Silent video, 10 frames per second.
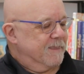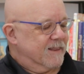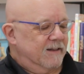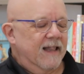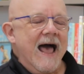
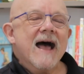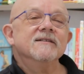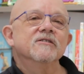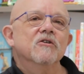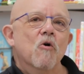The
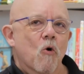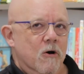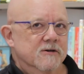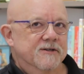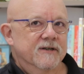last
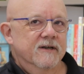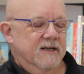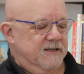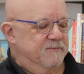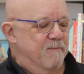course
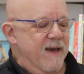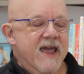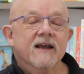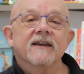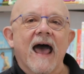is
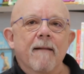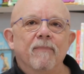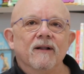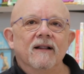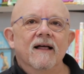baked
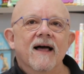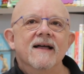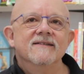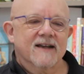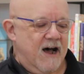apple
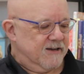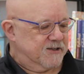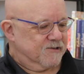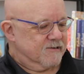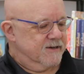and
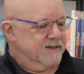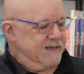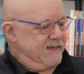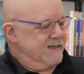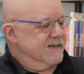custard.
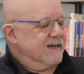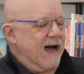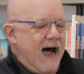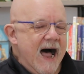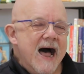
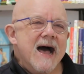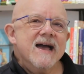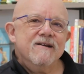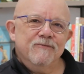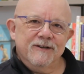
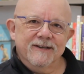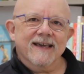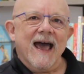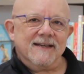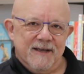I will
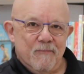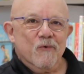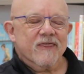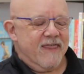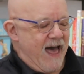get him
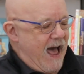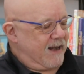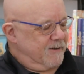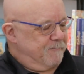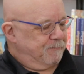with
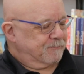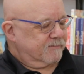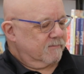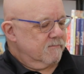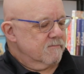that.
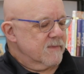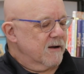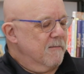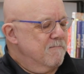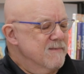
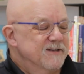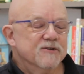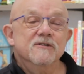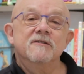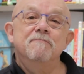
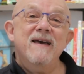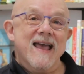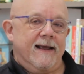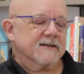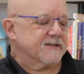Mr.
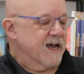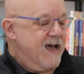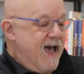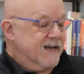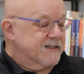Spinks
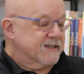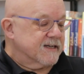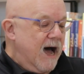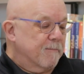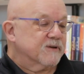has
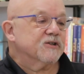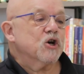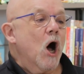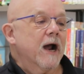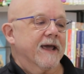stopped
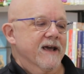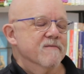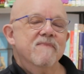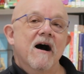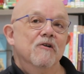talking
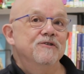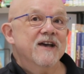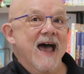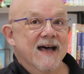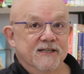about
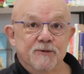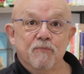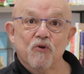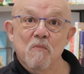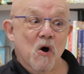Dad's
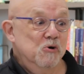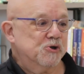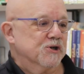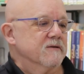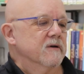
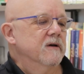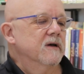promotion.